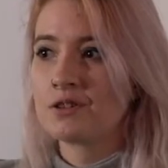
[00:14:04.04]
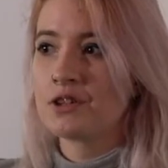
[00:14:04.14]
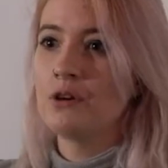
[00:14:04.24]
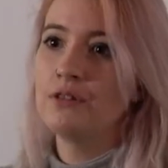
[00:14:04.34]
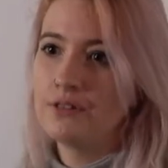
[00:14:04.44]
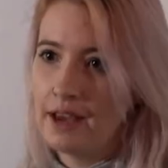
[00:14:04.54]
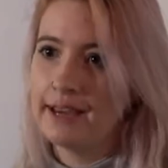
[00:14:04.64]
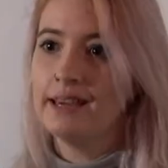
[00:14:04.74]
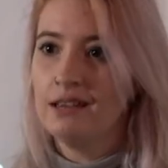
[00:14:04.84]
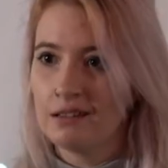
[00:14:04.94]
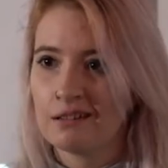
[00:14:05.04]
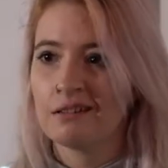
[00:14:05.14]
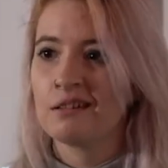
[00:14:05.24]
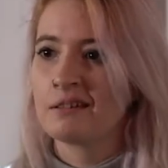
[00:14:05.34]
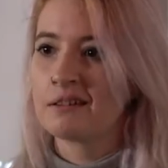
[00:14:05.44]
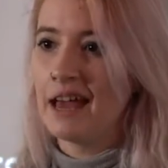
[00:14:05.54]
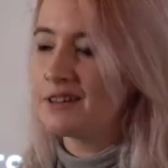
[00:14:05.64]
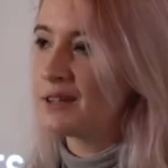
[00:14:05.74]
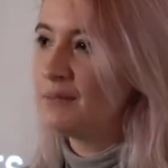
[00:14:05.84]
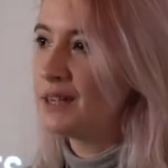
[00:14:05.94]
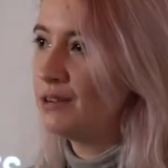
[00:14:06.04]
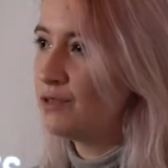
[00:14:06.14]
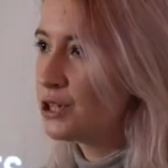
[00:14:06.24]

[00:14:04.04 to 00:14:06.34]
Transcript: so that they get something in